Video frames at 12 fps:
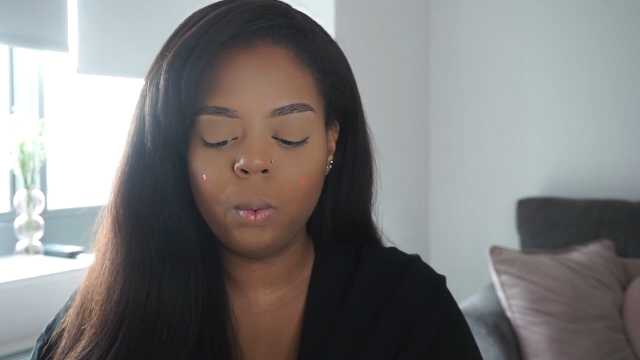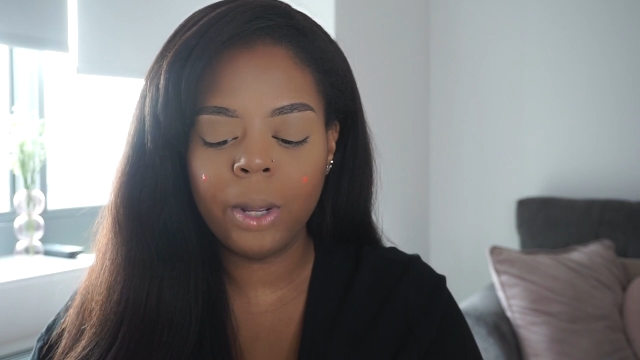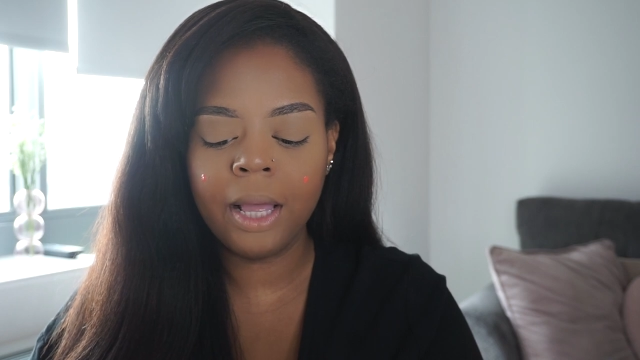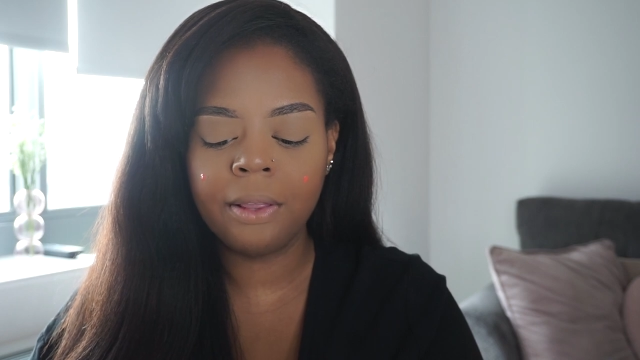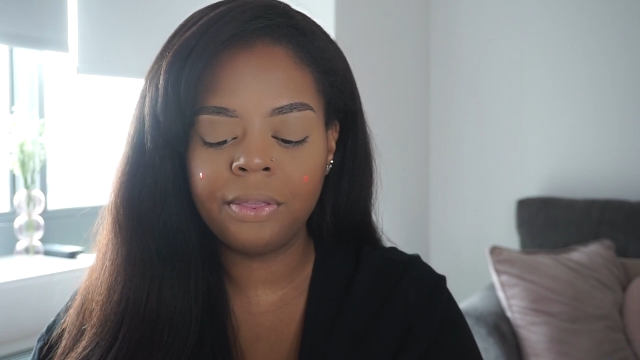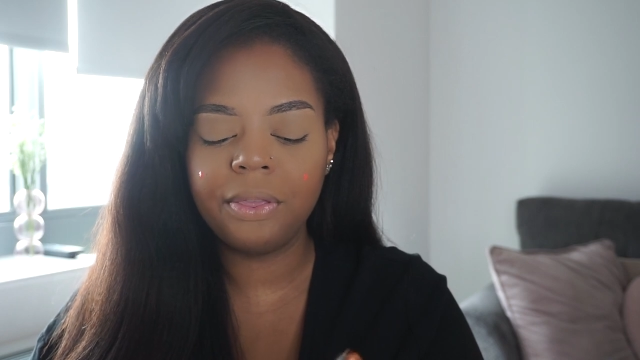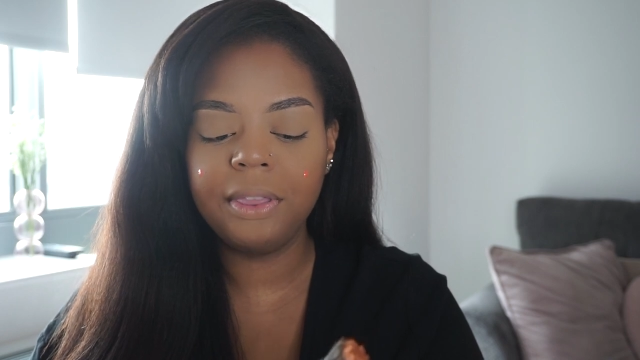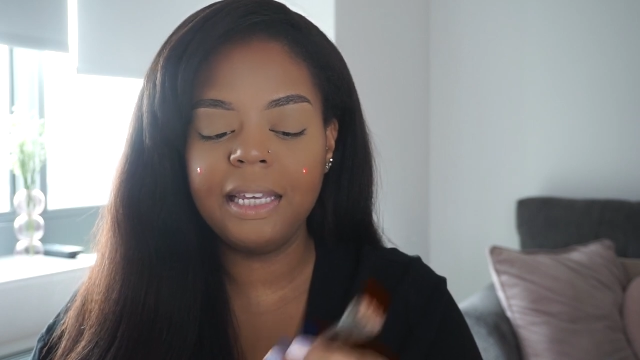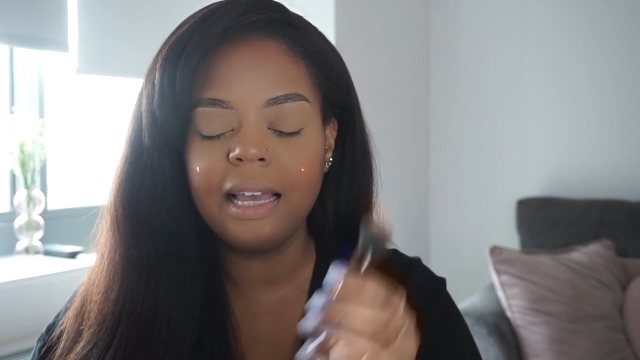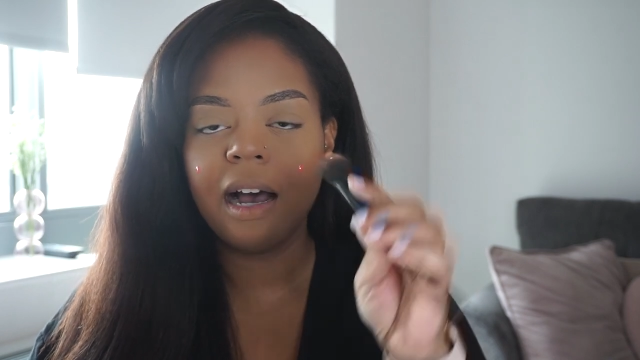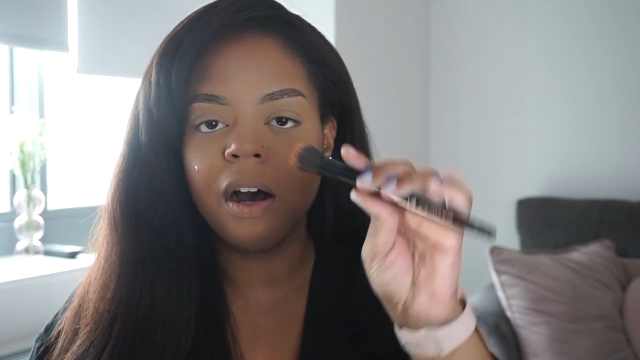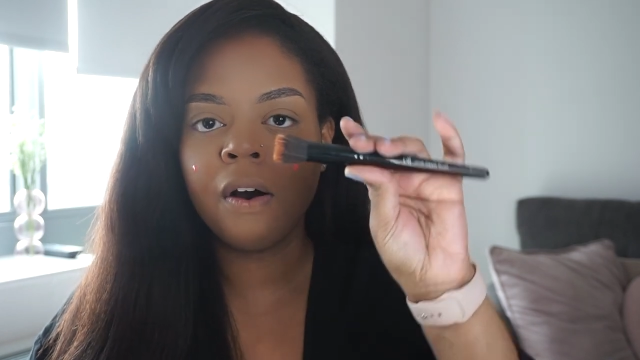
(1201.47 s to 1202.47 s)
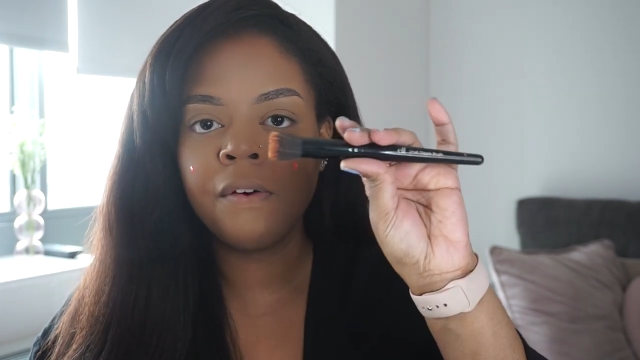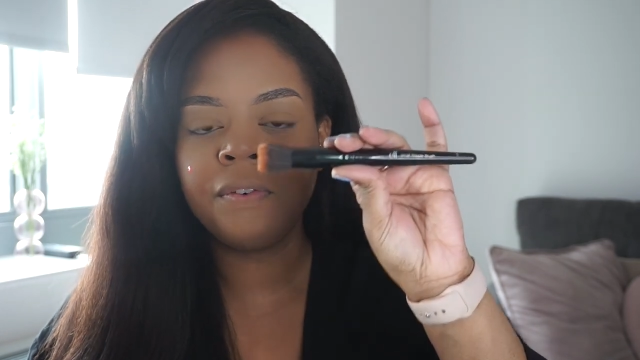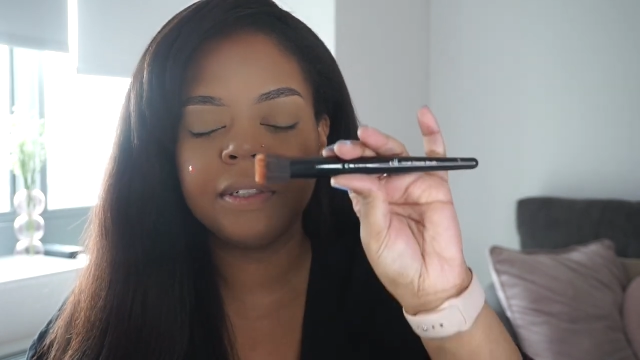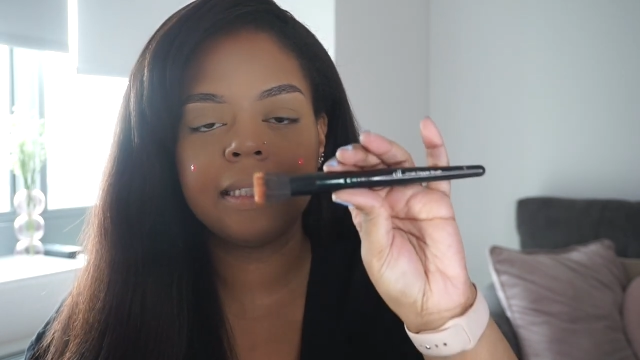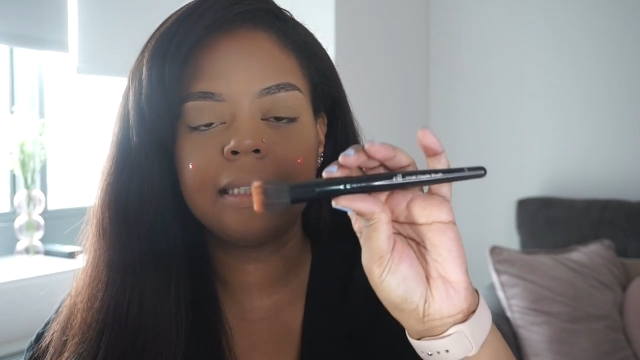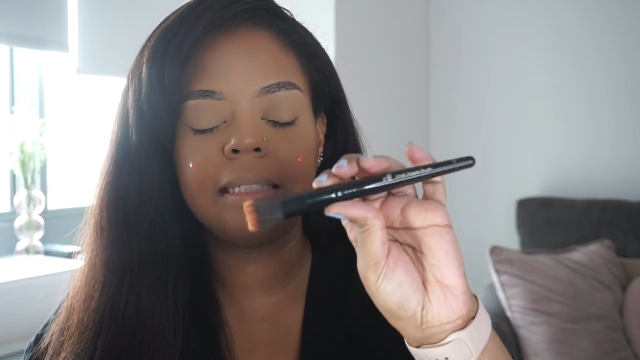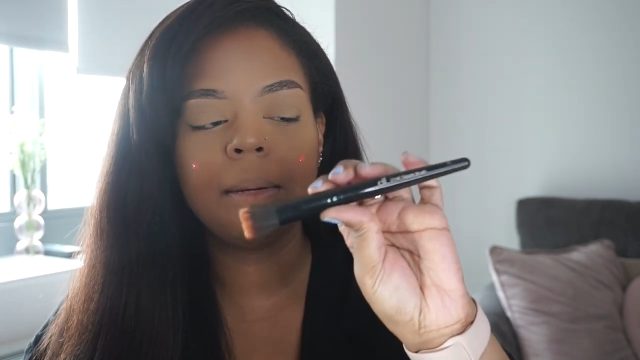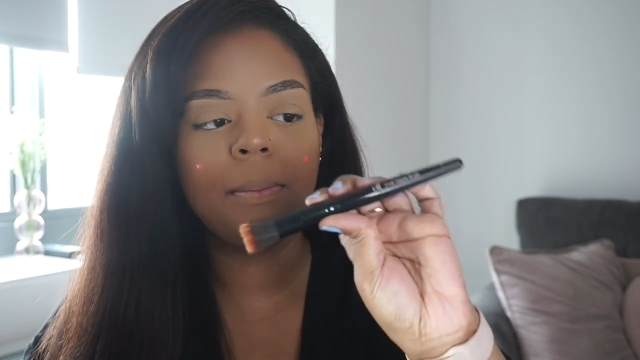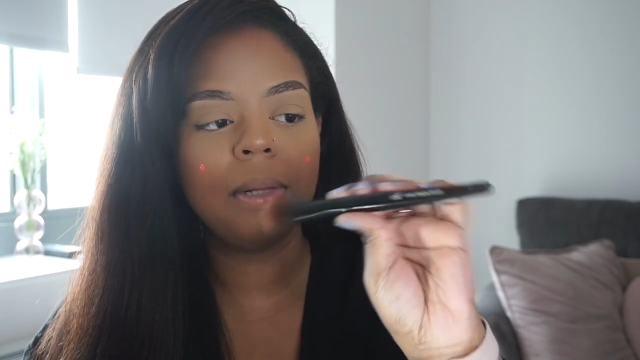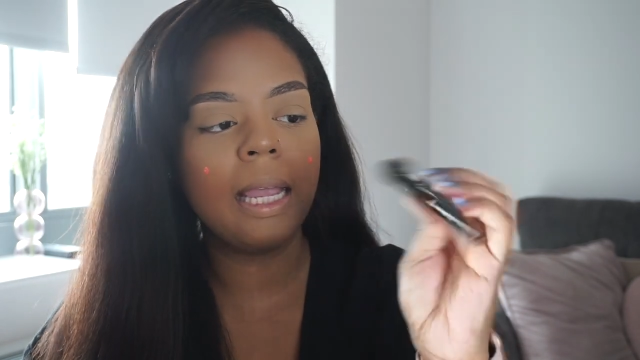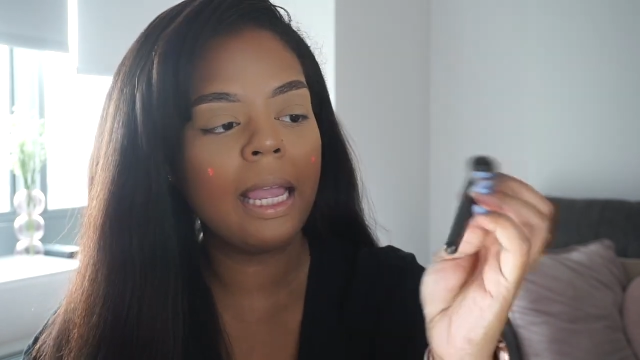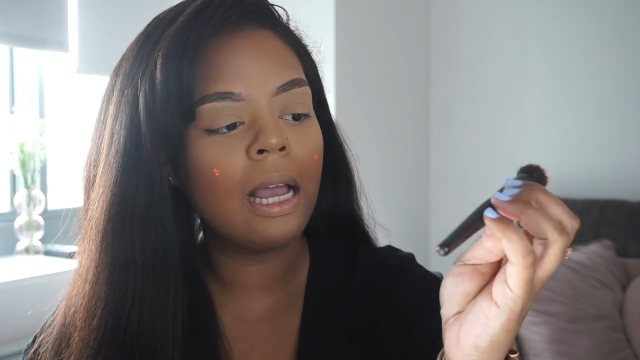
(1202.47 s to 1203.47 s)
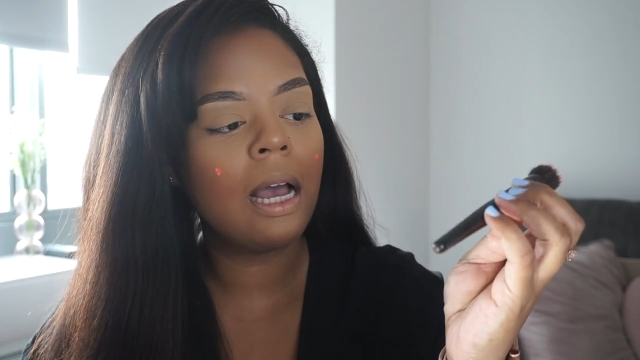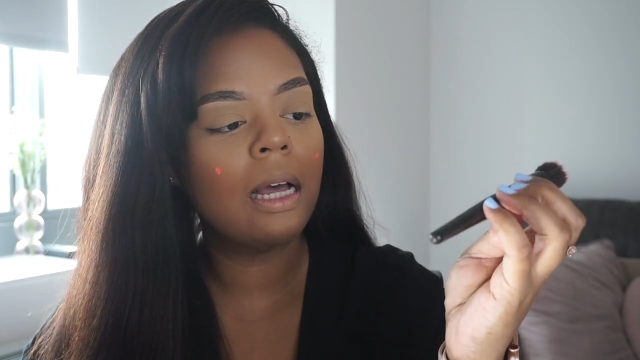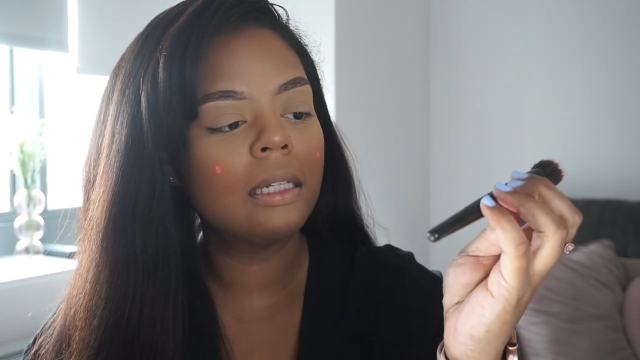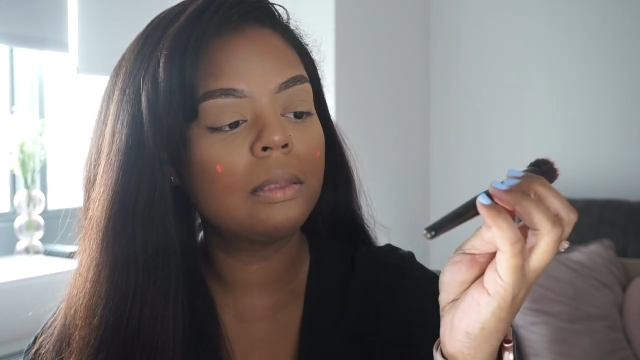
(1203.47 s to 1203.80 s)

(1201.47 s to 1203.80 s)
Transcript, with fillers: with the e.l.f. stippling,